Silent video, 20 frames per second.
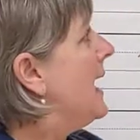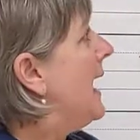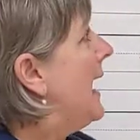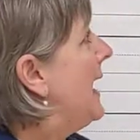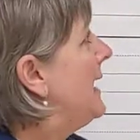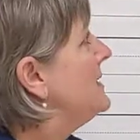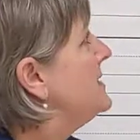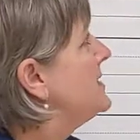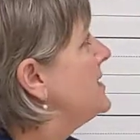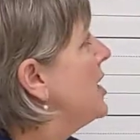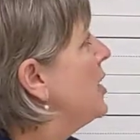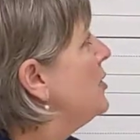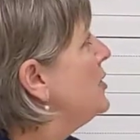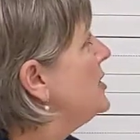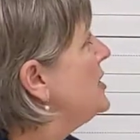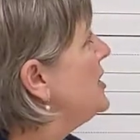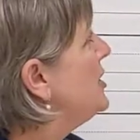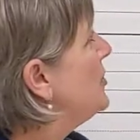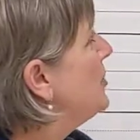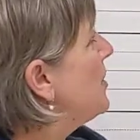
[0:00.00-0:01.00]
And so
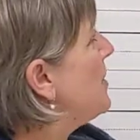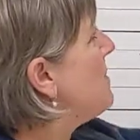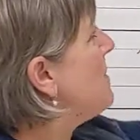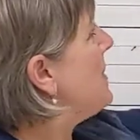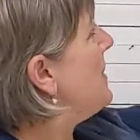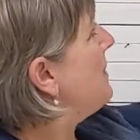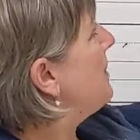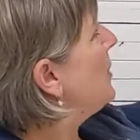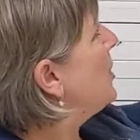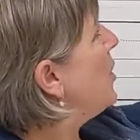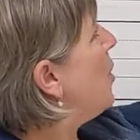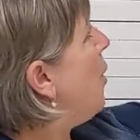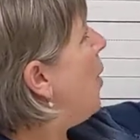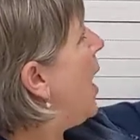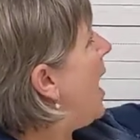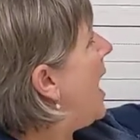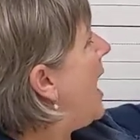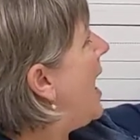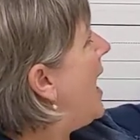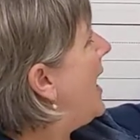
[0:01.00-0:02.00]
do you remember
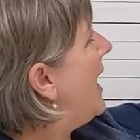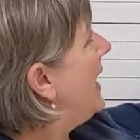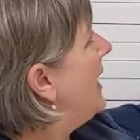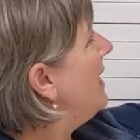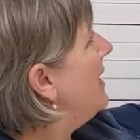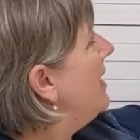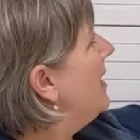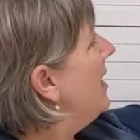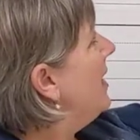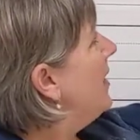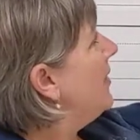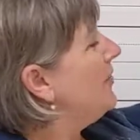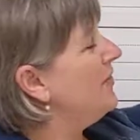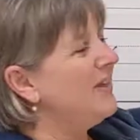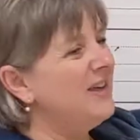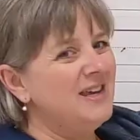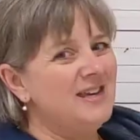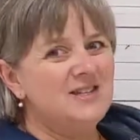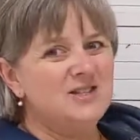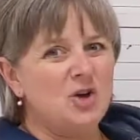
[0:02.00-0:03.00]
why
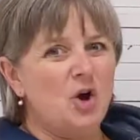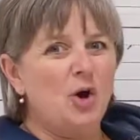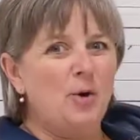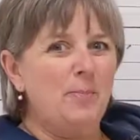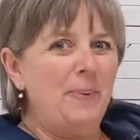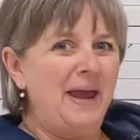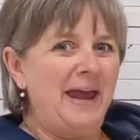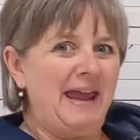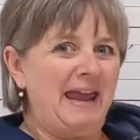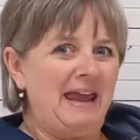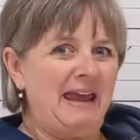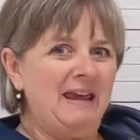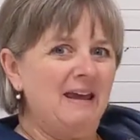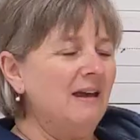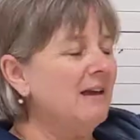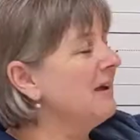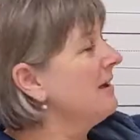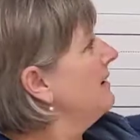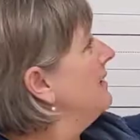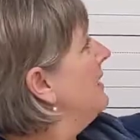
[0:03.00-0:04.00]
these are
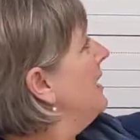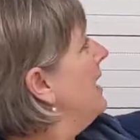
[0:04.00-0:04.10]
pink